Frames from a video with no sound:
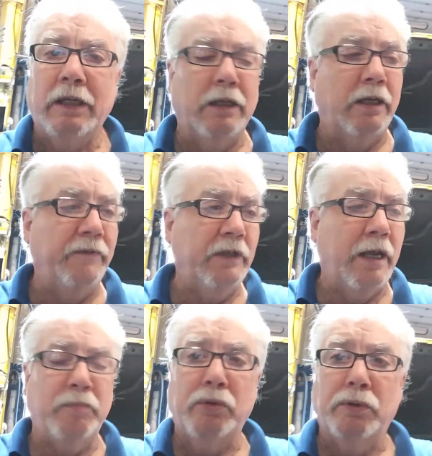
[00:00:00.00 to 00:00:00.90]
If you
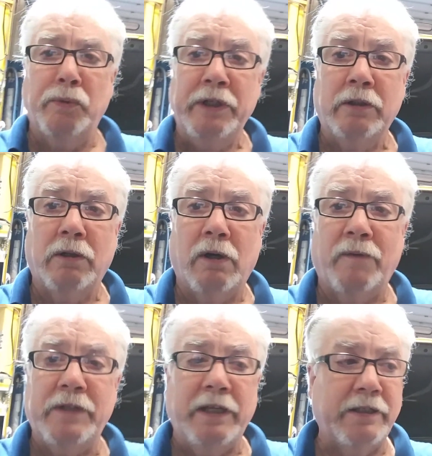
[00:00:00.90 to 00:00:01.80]
got to pull a wheel
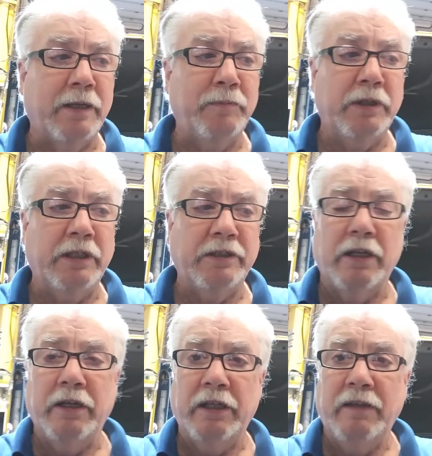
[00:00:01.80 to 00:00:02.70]
off, take something that's
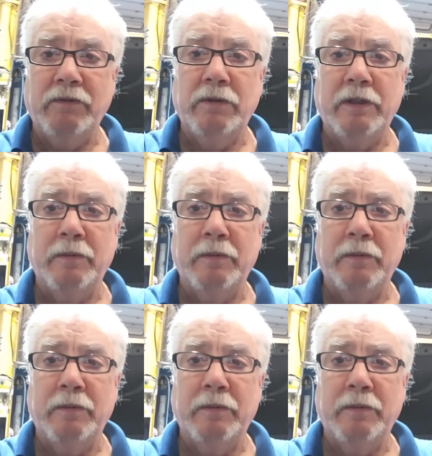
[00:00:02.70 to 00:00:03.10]
going to give you the